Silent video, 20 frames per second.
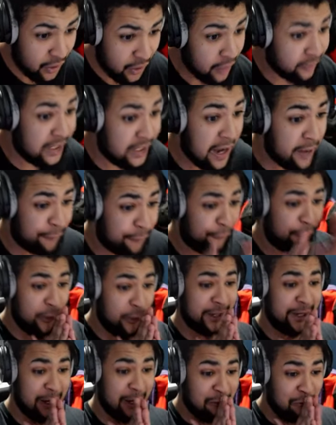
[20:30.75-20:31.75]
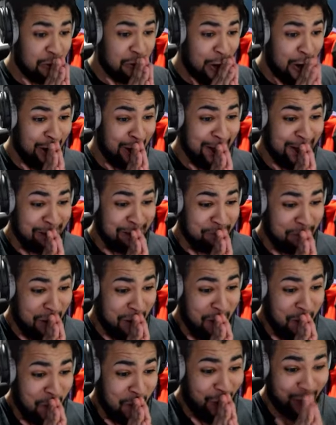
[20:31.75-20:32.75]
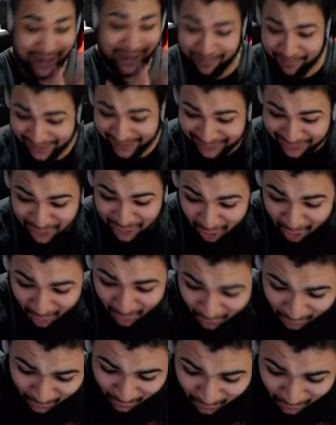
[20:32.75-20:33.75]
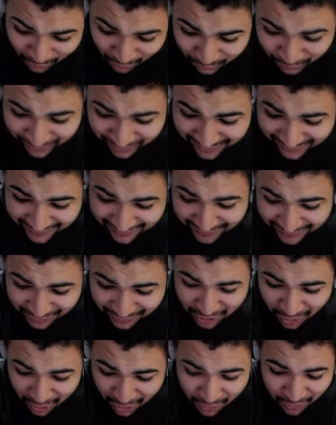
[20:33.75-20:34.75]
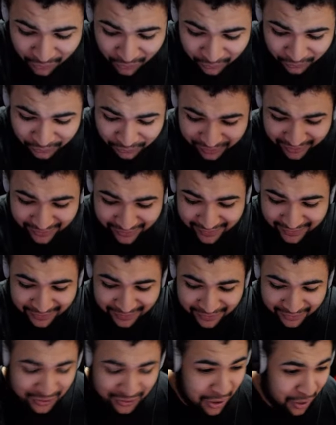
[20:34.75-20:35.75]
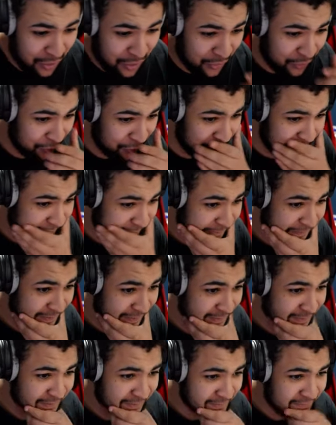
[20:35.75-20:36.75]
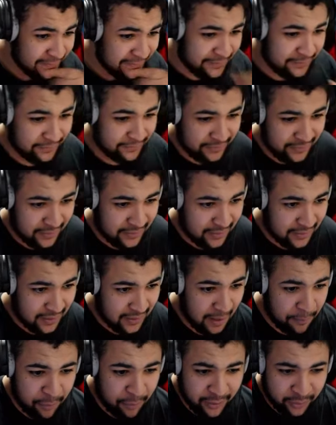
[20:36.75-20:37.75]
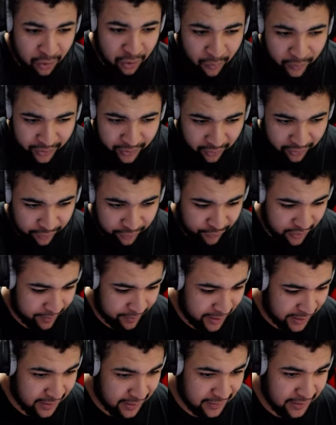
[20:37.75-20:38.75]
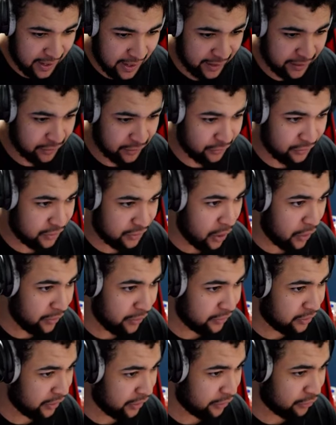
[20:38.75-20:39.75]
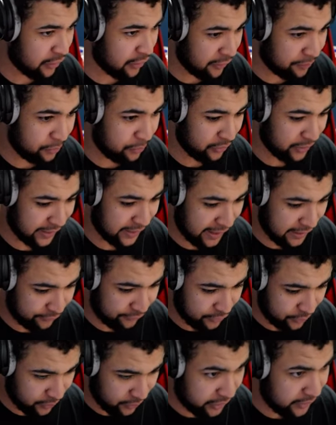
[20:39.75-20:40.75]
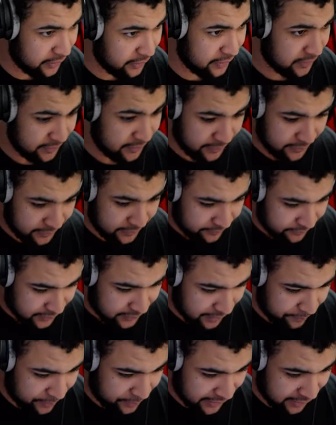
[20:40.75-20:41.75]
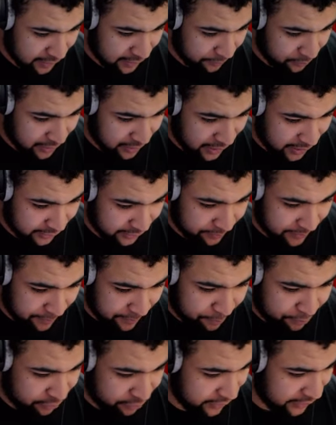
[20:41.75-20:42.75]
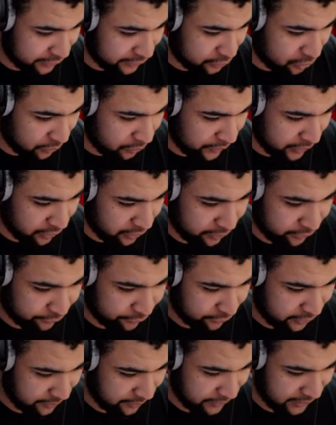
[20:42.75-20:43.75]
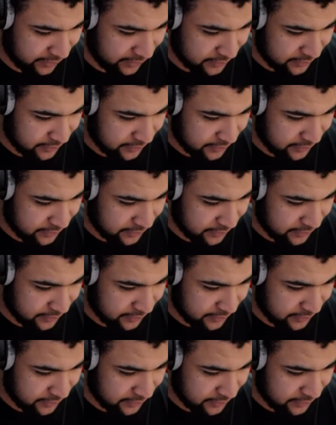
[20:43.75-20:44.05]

Seth freaking Rollins, bro. What an image. Cold. Cold. Cold. I'm pretty sure we got your freebie. I can I can go onto the draft board again if you want and pick a couple cards, but I'm pretty sure we got your freebie.